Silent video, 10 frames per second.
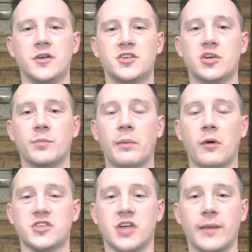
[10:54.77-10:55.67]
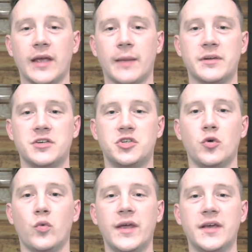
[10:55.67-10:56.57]
Super Bowl is coming up in
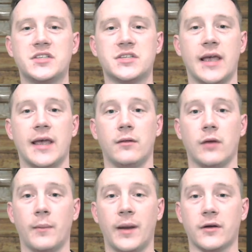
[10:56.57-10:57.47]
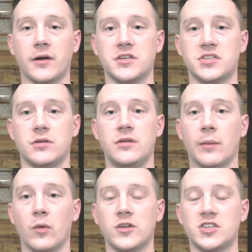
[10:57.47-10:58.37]
2 weeks, and America's
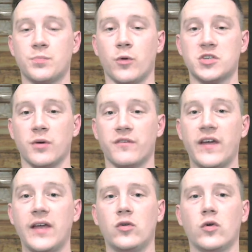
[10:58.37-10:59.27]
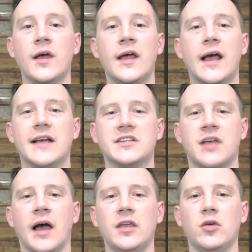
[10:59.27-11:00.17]
number one sportsbook, FanDuel, has
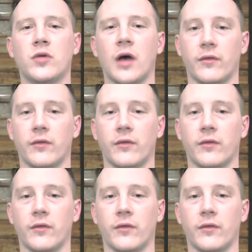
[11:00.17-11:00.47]
got you covered.